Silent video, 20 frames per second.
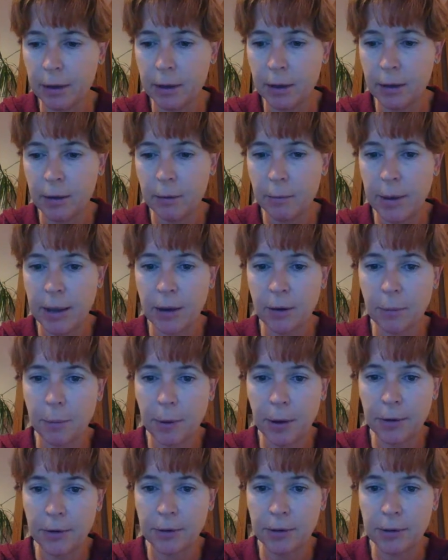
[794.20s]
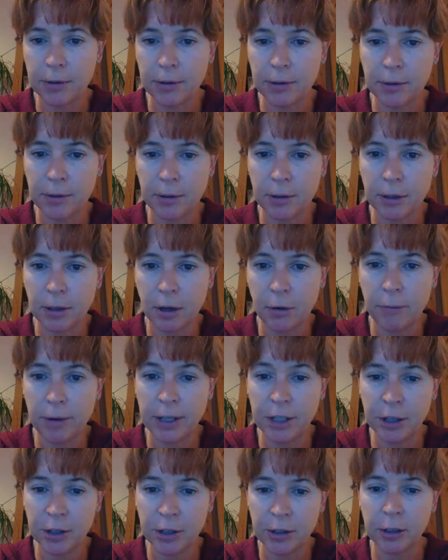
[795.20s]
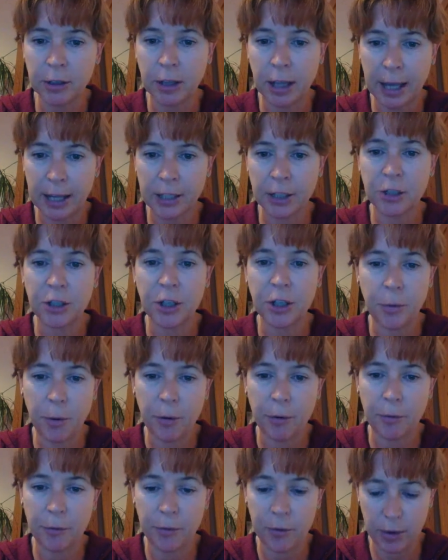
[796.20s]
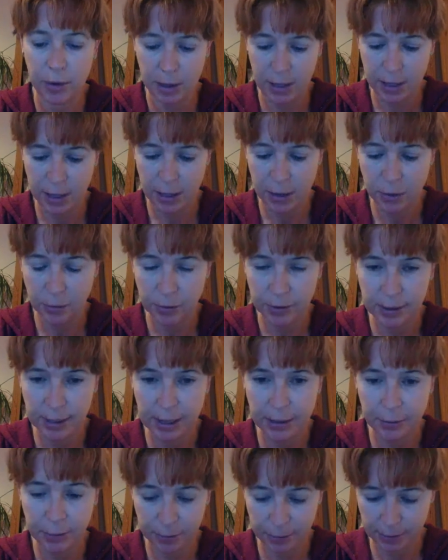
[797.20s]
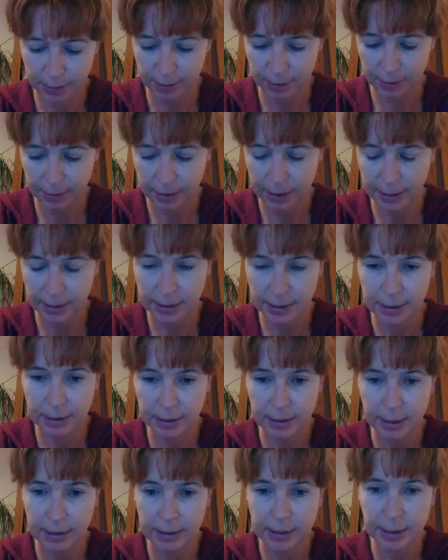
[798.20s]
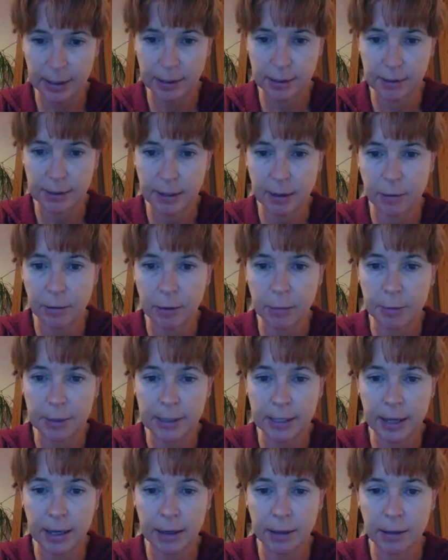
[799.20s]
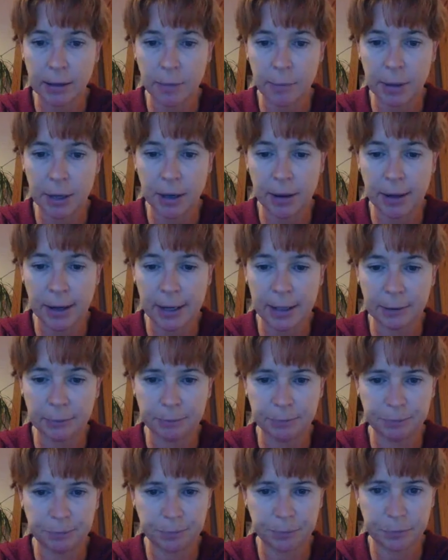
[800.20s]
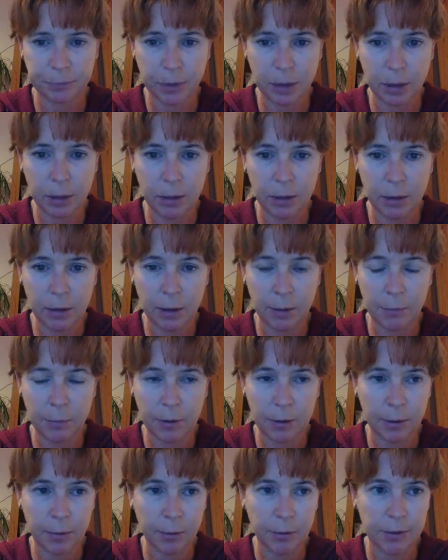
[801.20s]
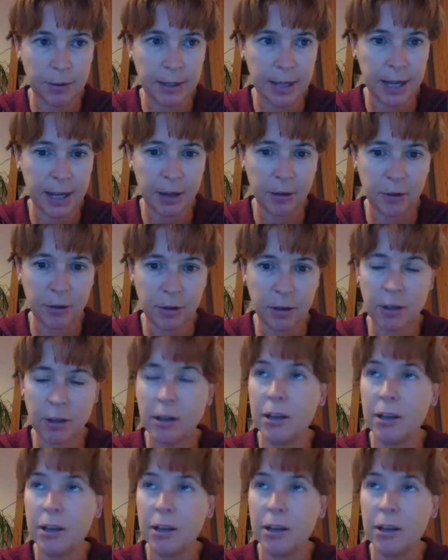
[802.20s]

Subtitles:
make your posts original and show off your skills, as Nick and Sarah were saying a bit earlier. I'm not saying you should